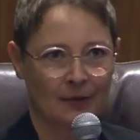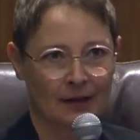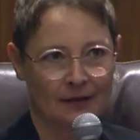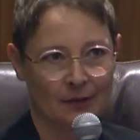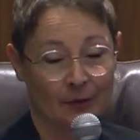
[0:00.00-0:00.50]

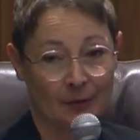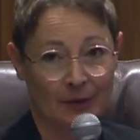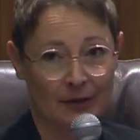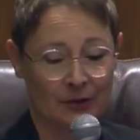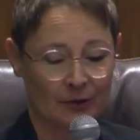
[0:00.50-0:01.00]
It's a great
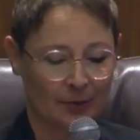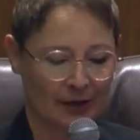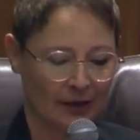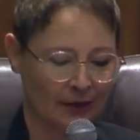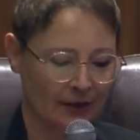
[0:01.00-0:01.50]
pleasure to be
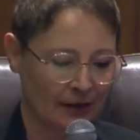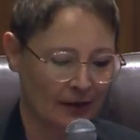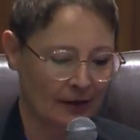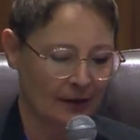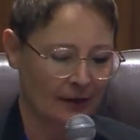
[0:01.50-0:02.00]
here.
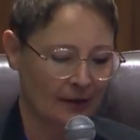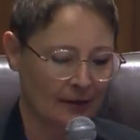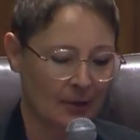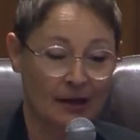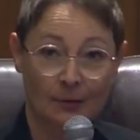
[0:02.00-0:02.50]

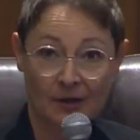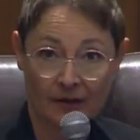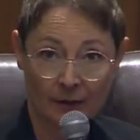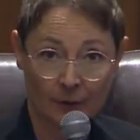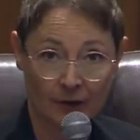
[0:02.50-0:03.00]
My name is
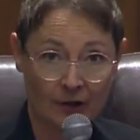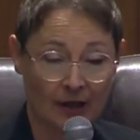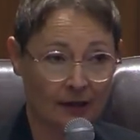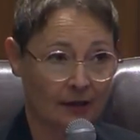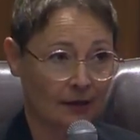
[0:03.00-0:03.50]
Regula
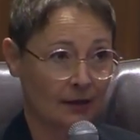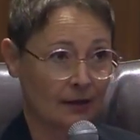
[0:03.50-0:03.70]
Schegg.